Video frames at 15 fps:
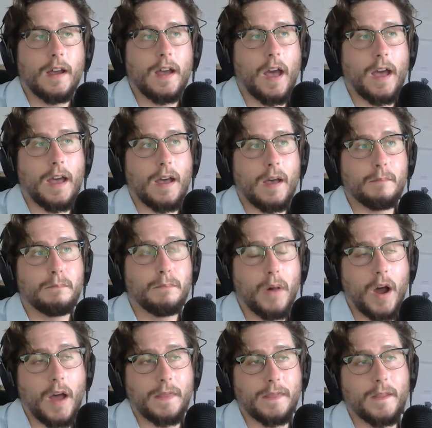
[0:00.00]

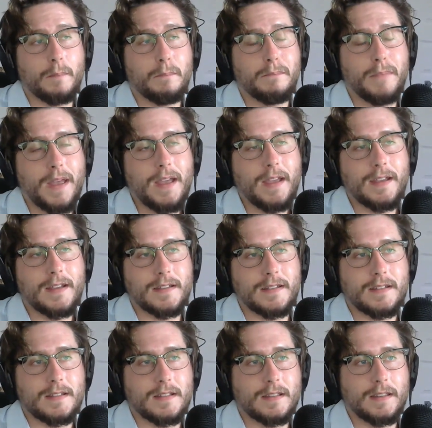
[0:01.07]
But the
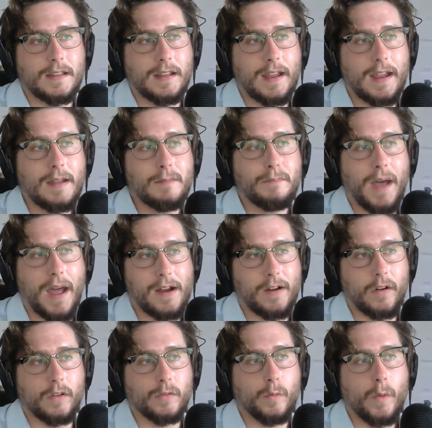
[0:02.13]
biggest impact
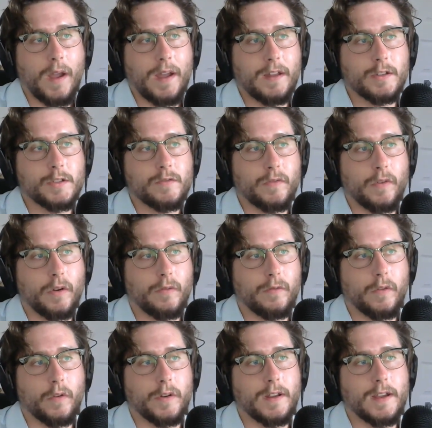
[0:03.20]
on range for
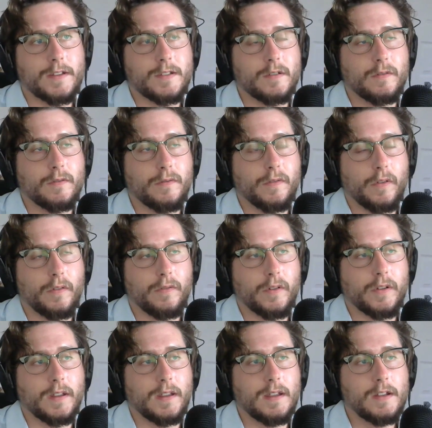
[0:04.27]
the SUV for the
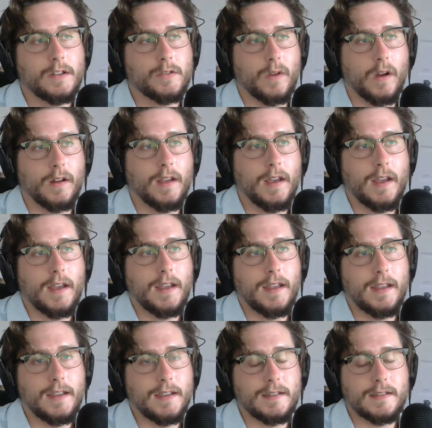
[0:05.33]
e-tron
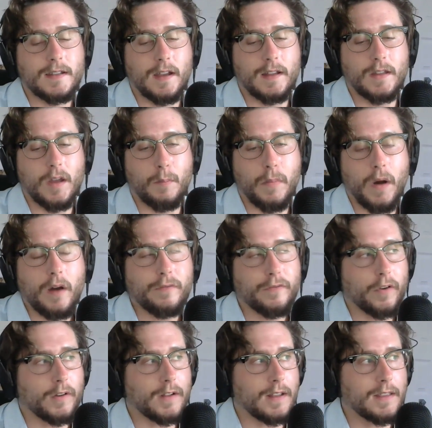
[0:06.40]
is the
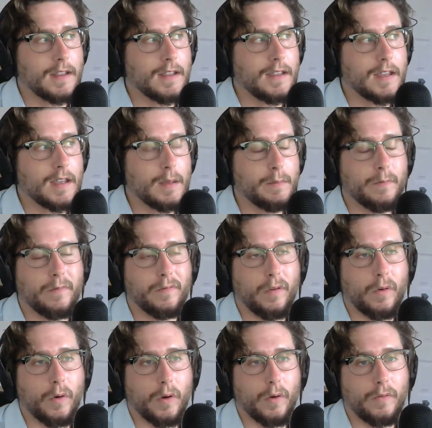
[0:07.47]
buffer that they keep
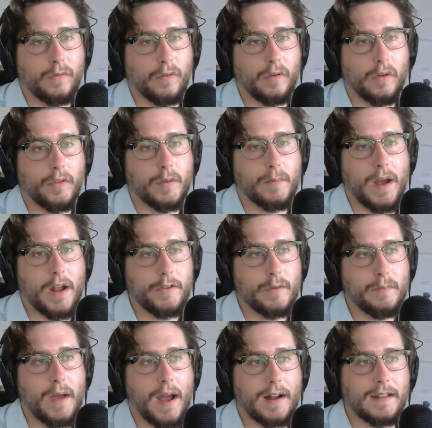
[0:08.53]
for on the battery
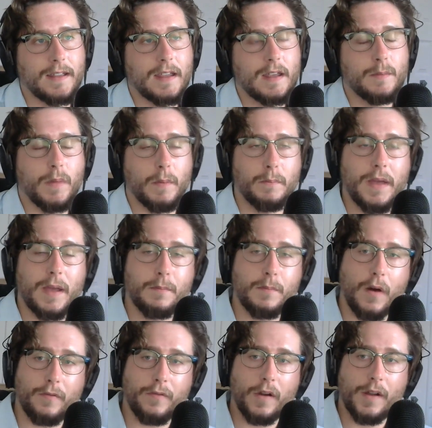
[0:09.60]
pack. They keep a big
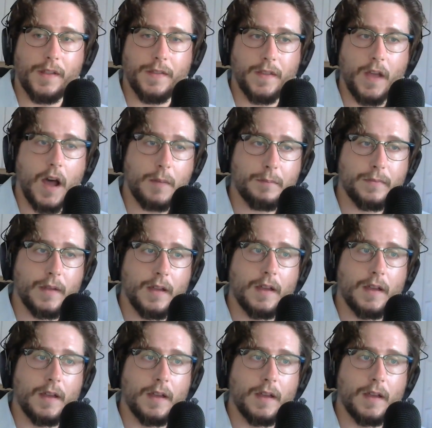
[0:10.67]
buffer at the top,